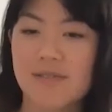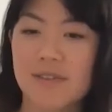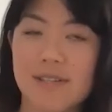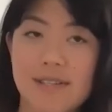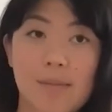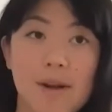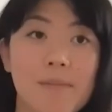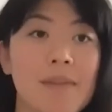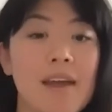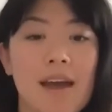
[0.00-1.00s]
this summer.
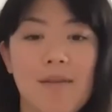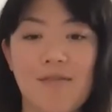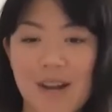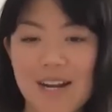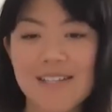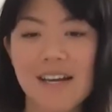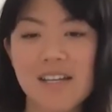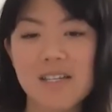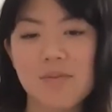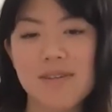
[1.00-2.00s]
I'm very excited
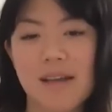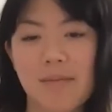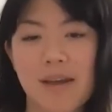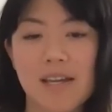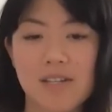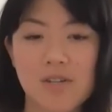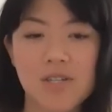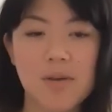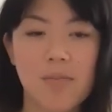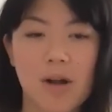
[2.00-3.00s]
to present my
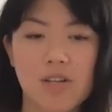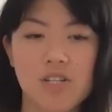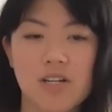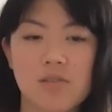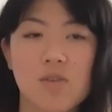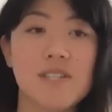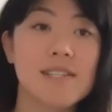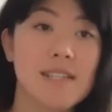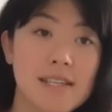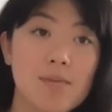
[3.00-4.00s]
internship project, which is
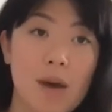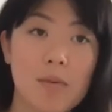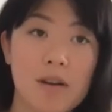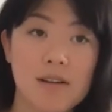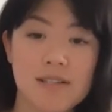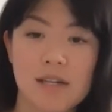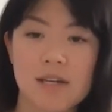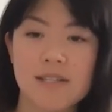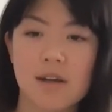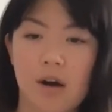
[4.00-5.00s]
this webinar
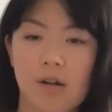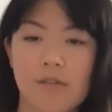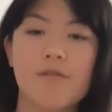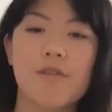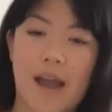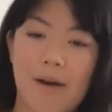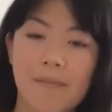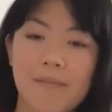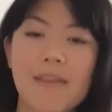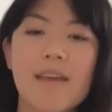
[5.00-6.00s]
series called For Now.
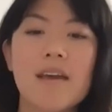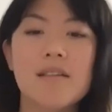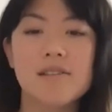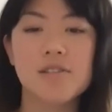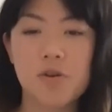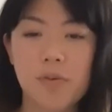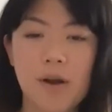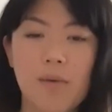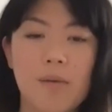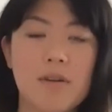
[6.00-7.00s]
This
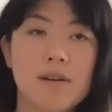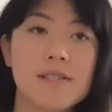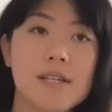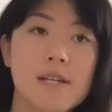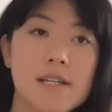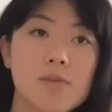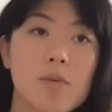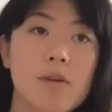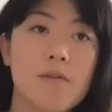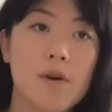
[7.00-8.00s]
two-part webinar series will
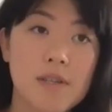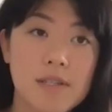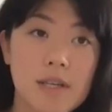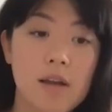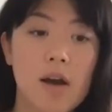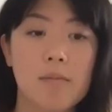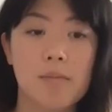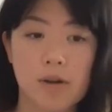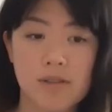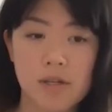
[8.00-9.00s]
be focusing on
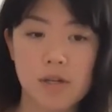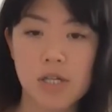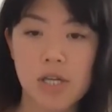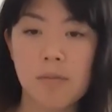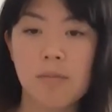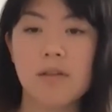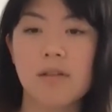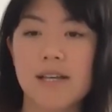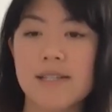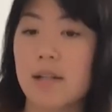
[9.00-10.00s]
birth searching, but the
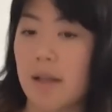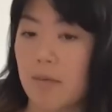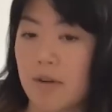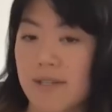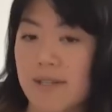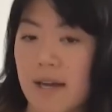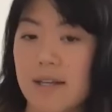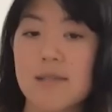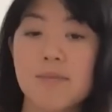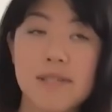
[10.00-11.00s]
less glamorous
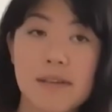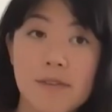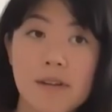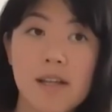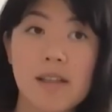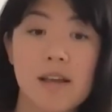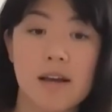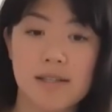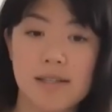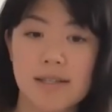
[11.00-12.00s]
side, specifically the
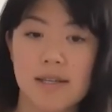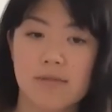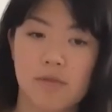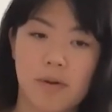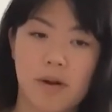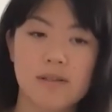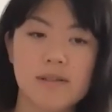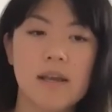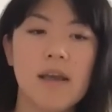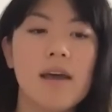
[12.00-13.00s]
unsuccessful
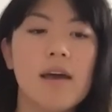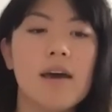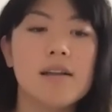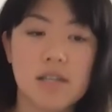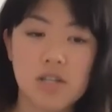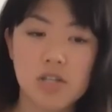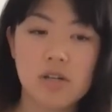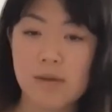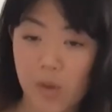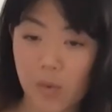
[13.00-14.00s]
parts.
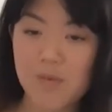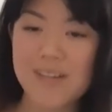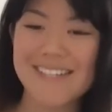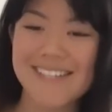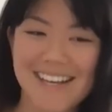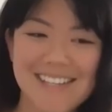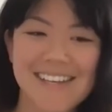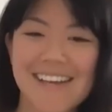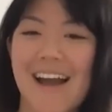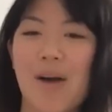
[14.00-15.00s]
Additionally, we will be
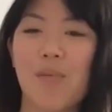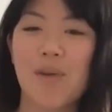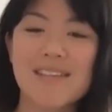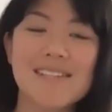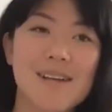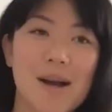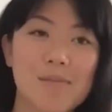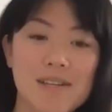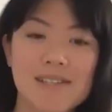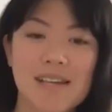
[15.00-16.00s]
discussing how we as
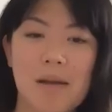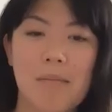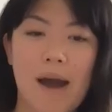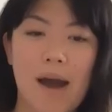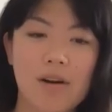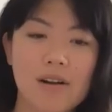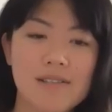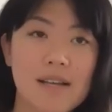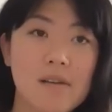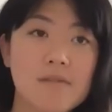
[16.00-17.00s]
adoptees can empower
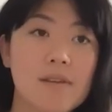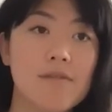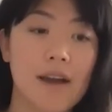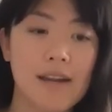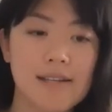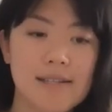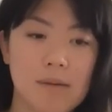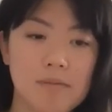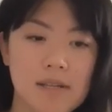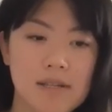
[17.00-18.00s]
ourselves and find
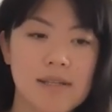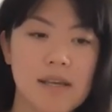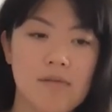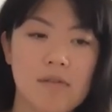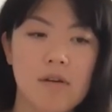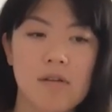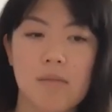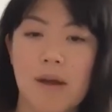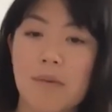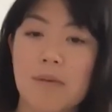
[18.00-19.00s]
acceptance even though there
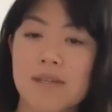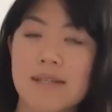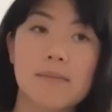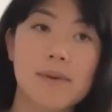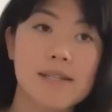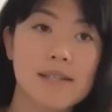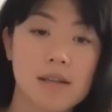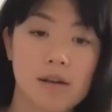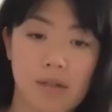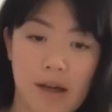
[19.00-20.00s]
might be missing pieces
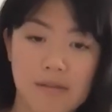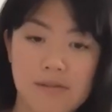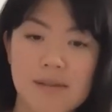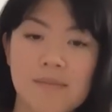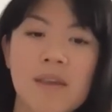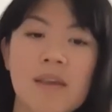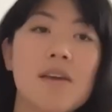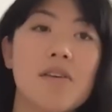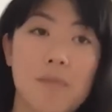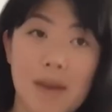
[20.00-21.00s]
in our lives.
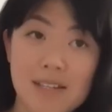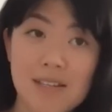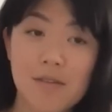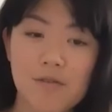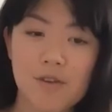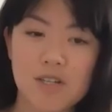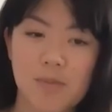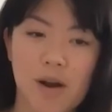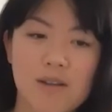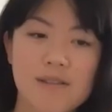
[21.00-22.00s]
You've made it to the first
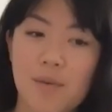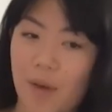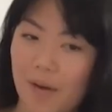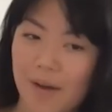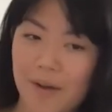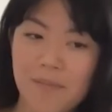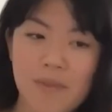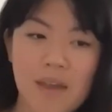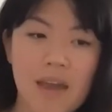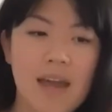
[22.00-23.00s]
part, so welcome.
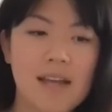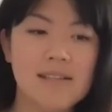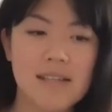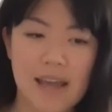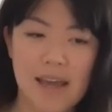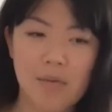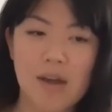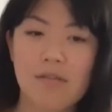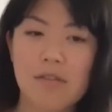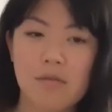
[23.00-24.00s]
And today we
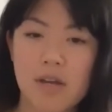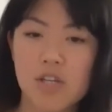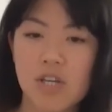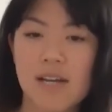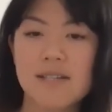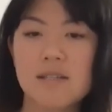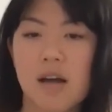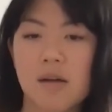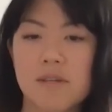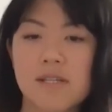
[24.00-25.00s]
have 3 Chinese
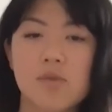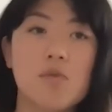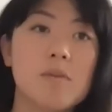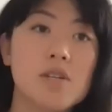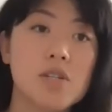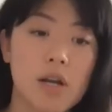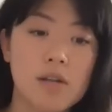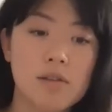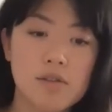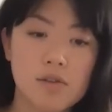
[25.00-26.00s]
adoptees who will be sharing
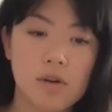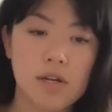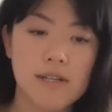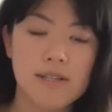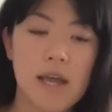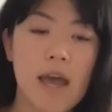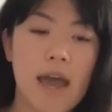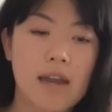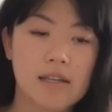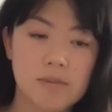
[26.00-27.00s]
their stories
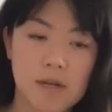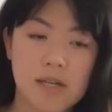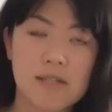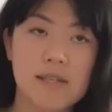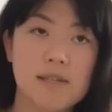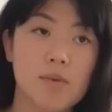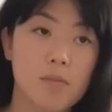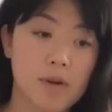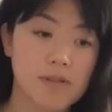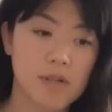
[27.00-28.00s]
and experiences with
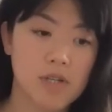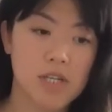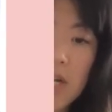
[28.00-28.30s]
birth searching.